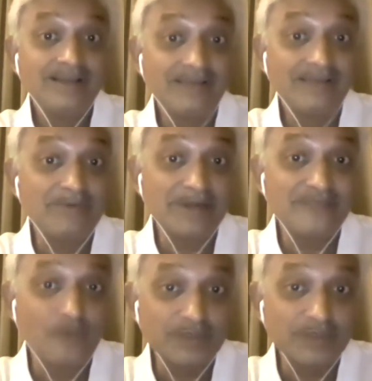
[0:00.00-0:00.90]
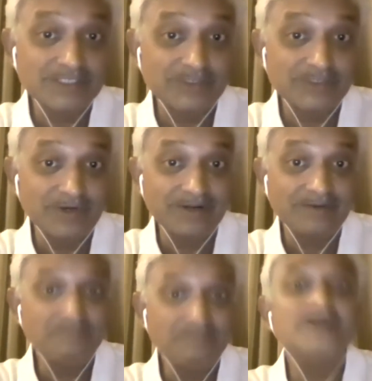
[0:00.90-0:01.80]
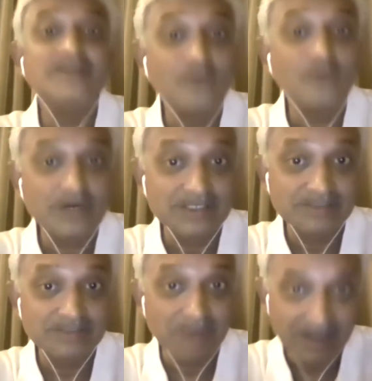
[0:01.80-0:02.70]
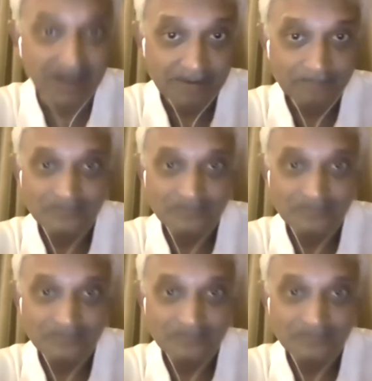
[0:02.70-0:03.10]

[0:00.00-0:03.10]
Everybody focuses on murky waters, but